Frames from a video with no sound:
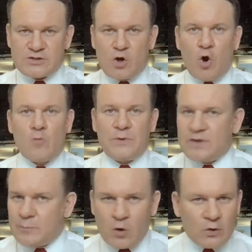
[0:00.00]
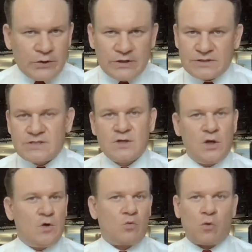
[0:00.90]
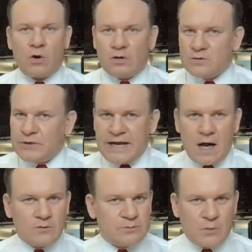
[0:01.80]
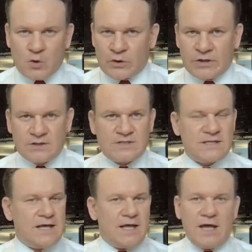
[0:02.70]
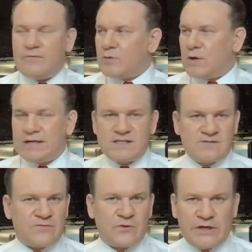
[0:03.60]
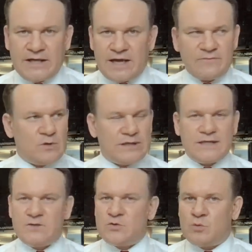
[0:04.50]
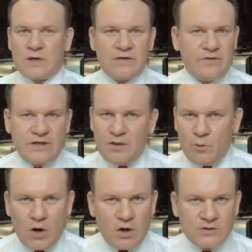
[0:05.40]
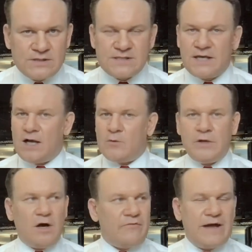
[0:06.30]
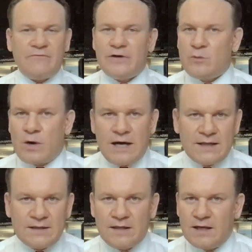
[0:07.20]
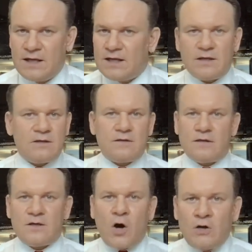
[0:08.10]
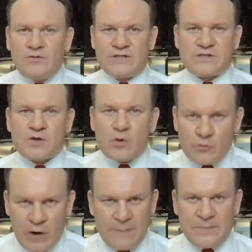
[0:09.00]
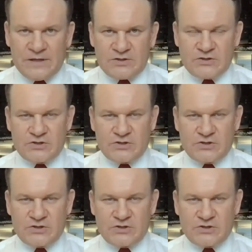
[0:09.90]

open the borders, world without borders. Everyone is free. Everyone can do whatever he wants. We love everyone. All this rubbish.